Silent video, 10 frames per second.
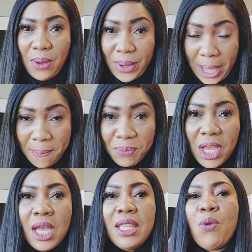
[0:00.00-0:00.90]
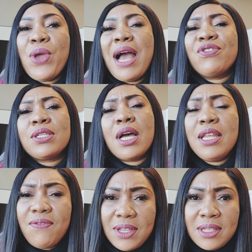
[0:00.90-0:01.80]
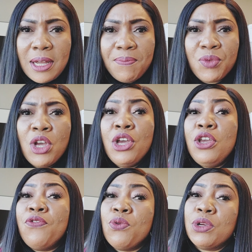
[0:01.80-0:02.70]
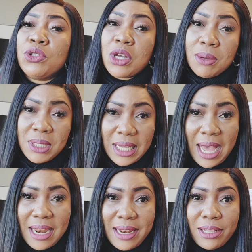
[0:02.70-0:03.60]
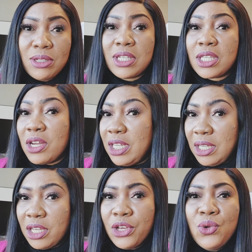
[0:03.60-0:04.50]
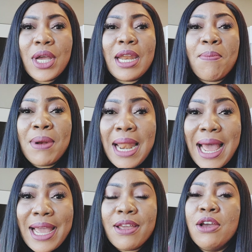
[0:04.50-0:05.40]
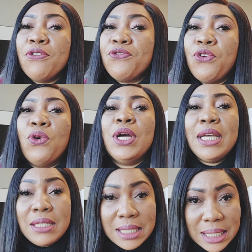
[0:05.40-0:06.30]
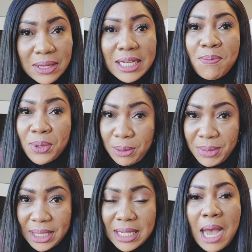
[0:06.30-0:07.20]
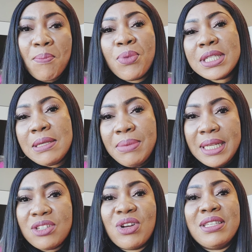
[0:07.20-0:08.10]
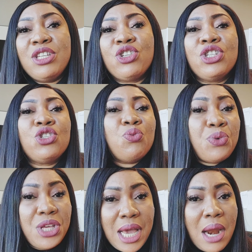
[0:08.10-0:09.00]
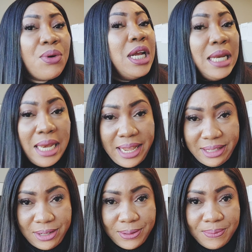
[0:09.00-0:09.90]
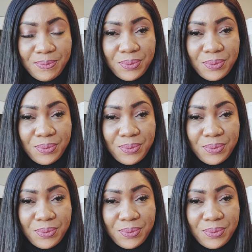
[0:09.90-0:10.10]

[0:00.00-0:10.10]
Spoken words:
Okay, then we have study visa. If you want to come to Canada to study, you can apply for study permit and possibly transition to PR later.